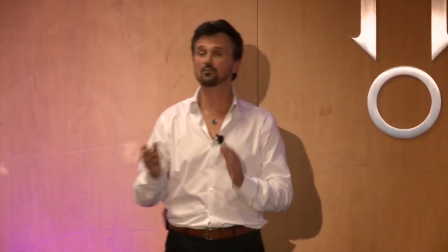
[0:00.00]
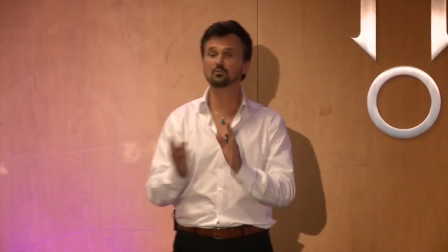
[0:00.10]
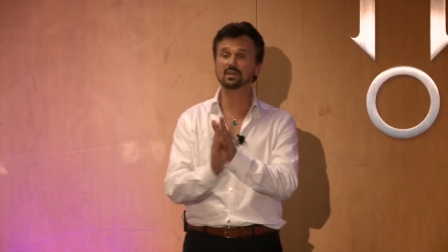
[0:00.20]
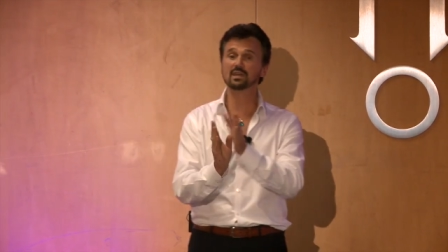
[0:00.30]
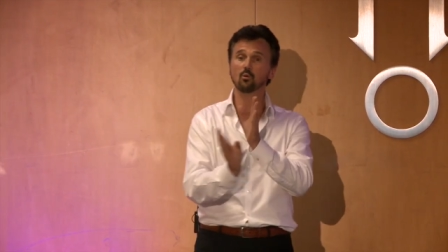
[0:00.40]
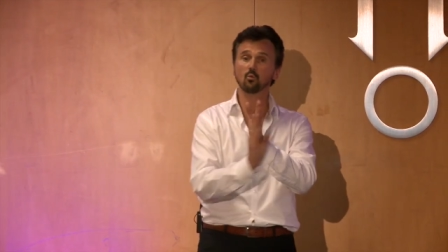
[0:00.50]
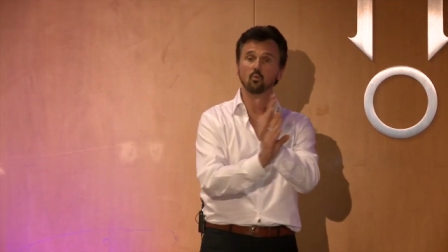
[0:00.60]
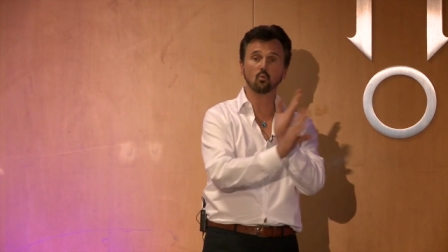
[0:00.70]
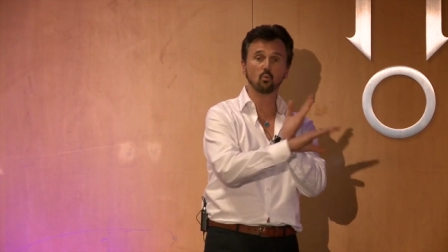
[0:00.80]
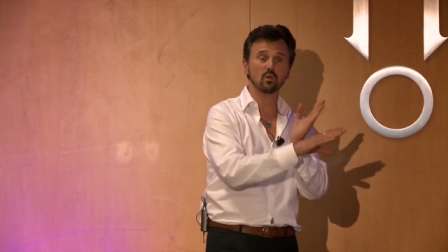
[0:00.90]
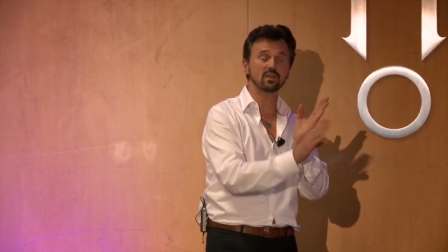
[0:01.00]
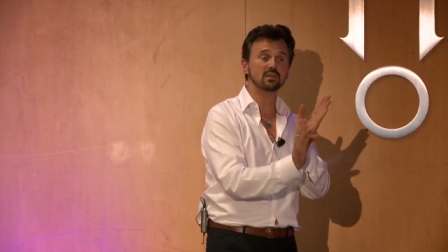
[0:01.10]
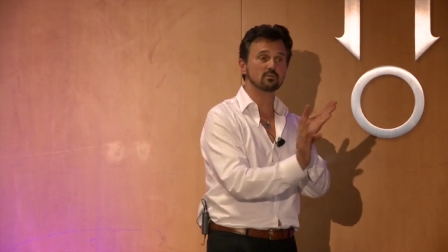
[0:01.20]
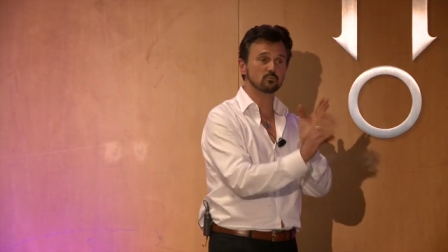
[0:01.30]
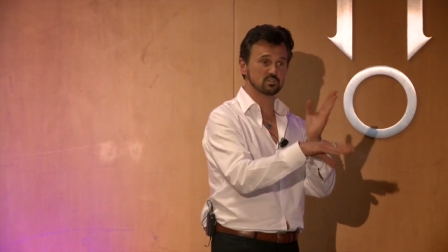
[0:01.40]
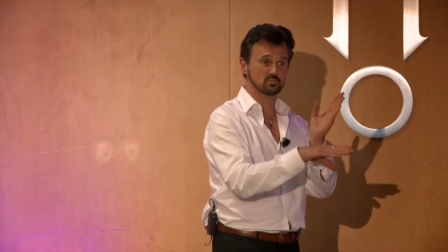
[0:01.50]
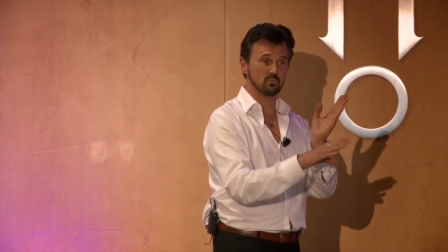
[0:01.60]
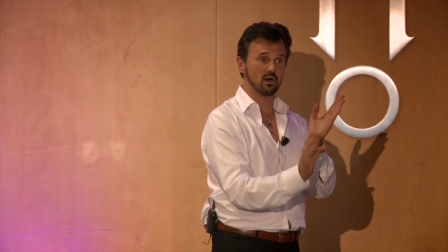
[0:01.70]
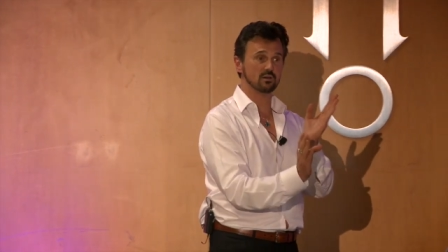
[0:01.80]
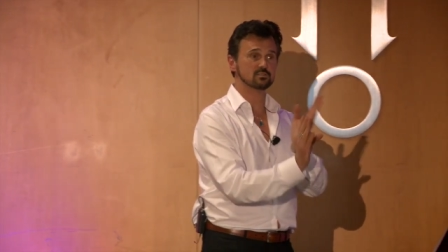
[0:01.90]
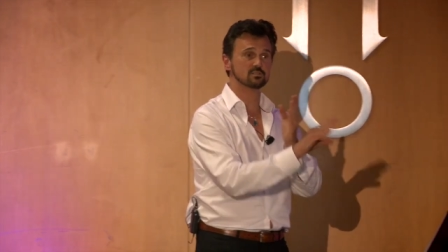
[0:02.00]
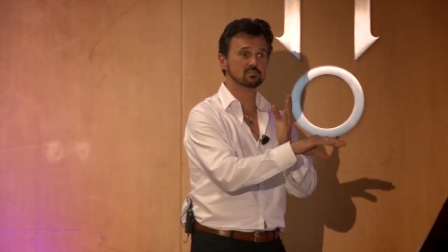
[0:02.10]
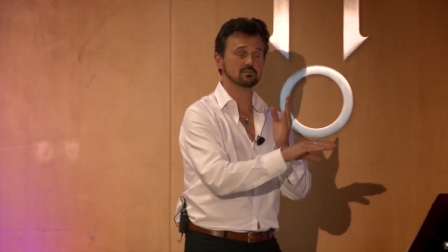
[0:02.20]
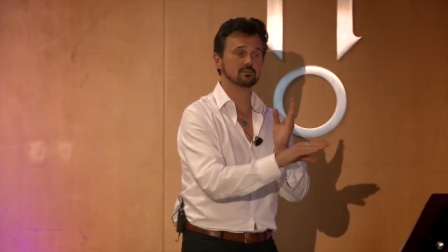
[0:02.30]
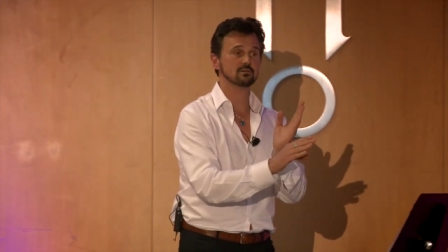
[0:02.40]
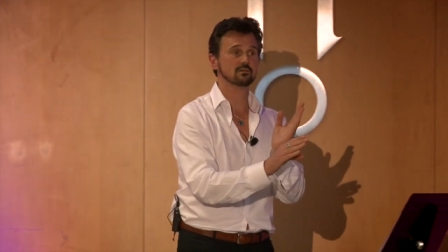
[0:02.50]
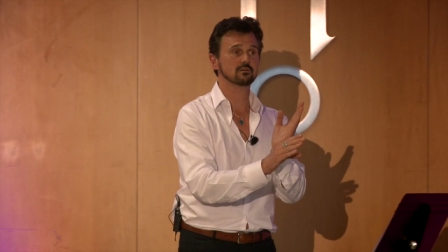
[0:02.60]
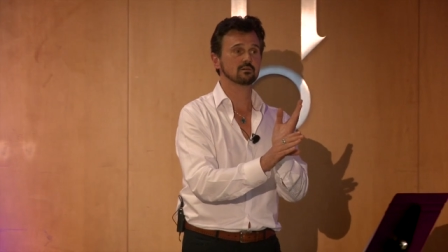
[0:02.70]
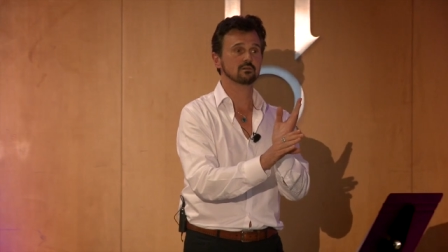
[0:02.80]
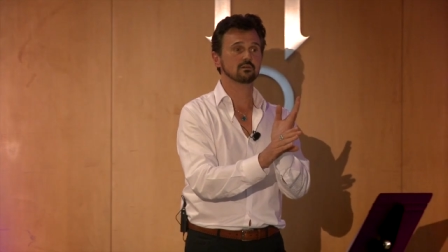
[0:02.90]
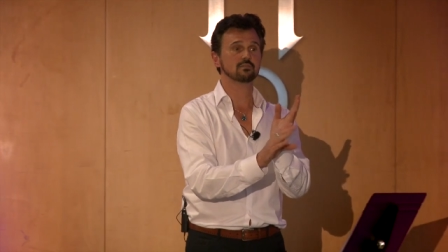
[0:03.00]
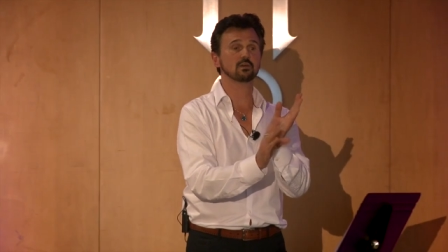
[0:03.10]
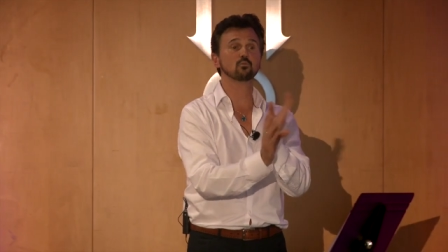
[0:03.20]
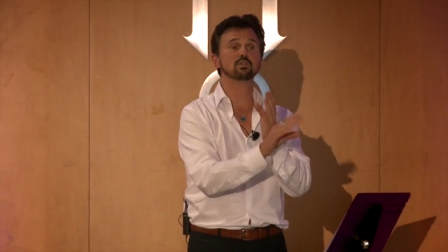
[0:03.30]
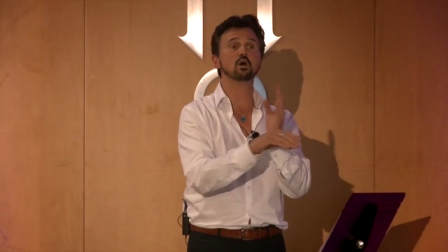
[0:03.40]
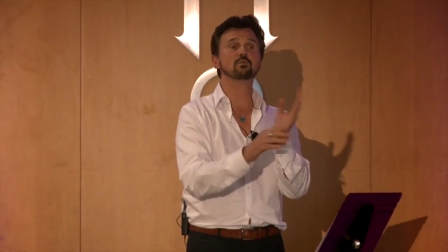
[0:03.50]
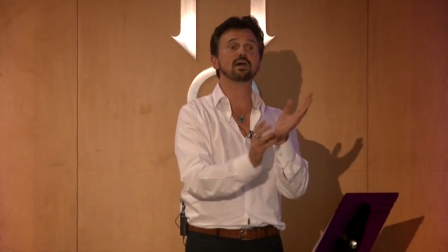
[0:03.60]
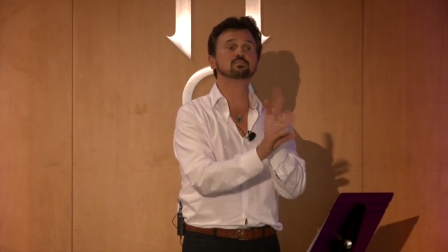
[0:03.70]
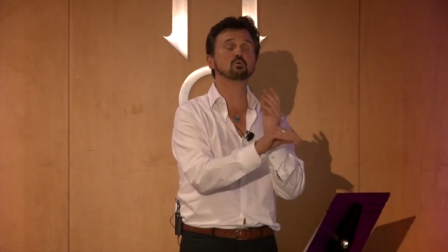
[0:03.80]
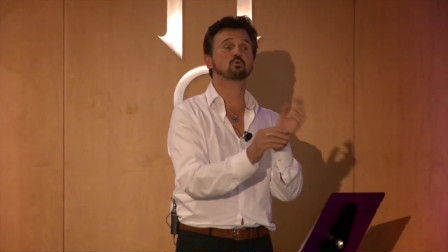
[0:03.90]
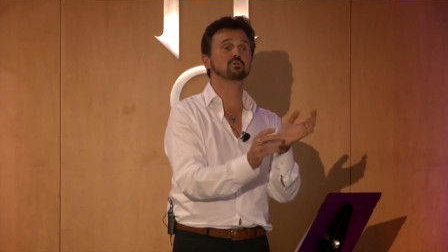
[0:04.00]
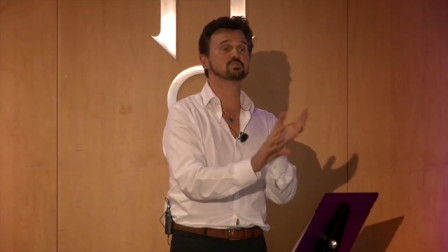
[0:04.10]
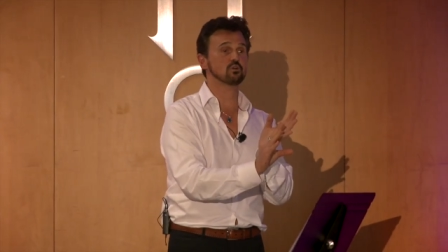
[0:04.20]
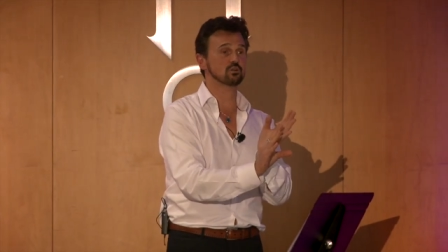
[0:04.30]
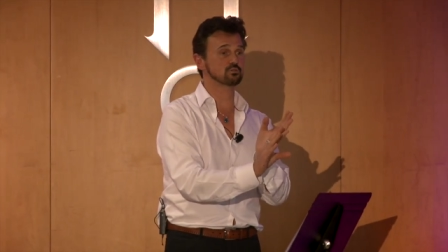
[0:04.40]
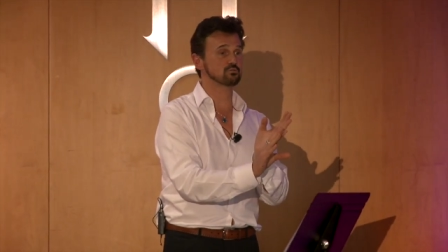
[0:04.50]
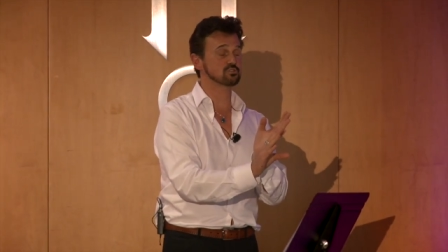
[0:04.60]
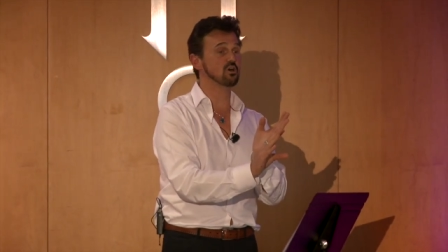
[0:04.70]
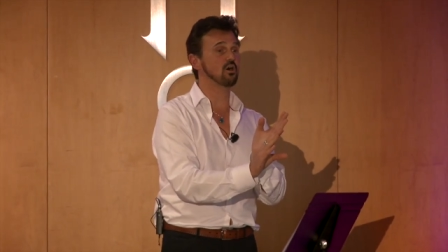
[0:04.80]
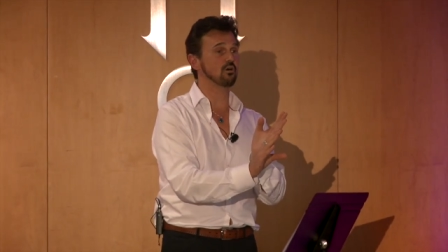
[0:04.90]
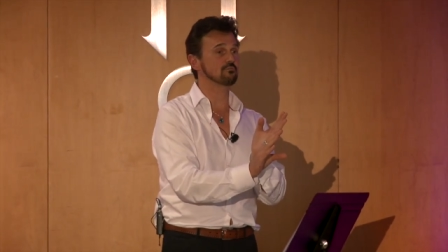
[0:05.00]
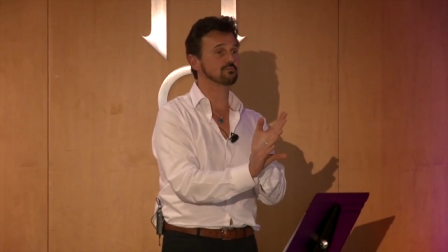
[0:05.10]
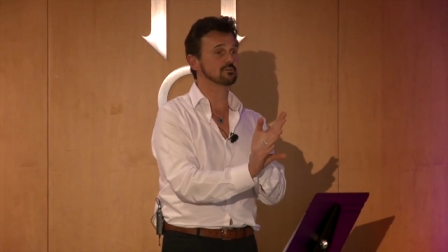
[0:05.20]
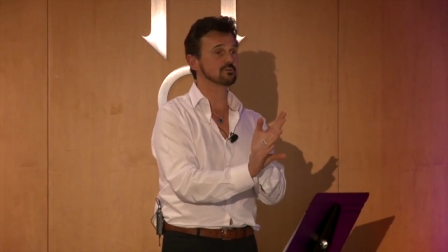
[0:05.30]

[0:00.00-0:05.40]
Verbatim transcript: If you get a weak response, then we know that's where we start to resolve.